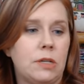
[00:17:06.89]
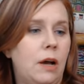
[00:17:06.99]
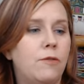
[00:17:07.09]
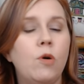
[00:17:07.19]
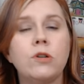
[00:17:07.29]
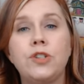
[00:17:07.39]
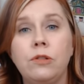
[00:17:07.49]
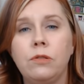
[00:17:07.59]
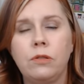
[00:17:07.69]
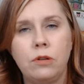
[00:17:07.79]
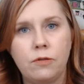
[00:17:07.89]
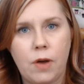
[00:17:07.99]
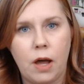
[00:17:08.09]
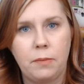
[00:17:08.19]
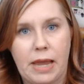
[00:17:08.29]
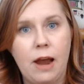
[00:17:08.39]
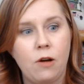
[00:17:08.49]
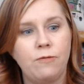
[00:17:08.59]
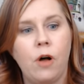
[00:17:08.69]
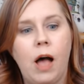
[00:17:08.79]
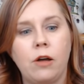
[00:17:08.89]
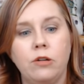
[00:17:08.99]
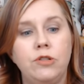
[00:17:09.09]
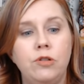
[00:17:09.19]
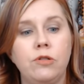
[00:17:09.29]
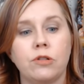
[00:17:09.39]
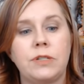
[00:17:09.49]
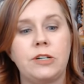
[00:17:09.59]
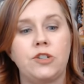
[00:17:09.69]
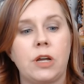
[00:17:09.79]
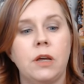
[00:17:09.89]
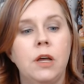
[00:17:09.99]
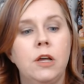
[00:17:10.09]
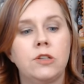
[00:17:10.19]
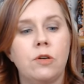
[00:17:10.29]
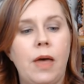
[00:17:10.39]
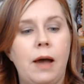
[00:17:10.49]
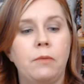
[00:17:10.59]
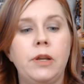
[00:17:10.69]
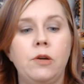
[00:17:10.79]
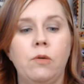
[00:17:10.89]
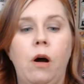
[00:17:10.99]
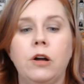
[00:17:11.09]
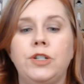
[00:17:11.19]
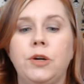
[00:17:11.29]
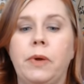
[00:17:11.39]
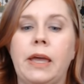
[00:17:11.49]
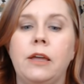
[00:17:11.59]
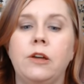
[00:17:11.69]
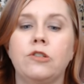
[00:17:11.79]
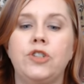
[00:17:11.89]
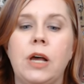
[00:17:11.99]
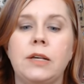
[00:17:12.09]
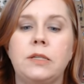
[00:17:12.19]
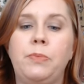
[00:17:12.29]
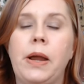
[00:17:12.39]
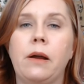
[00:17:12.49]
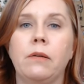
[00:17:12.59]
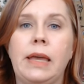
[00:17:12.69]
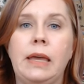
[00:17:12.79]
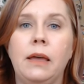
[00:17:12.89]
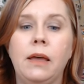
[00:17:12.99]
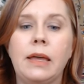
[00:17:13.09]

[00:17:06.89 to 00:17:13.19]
Of course, you, you've got to be careful how you do your stitching so that when you are doing it, you're just barely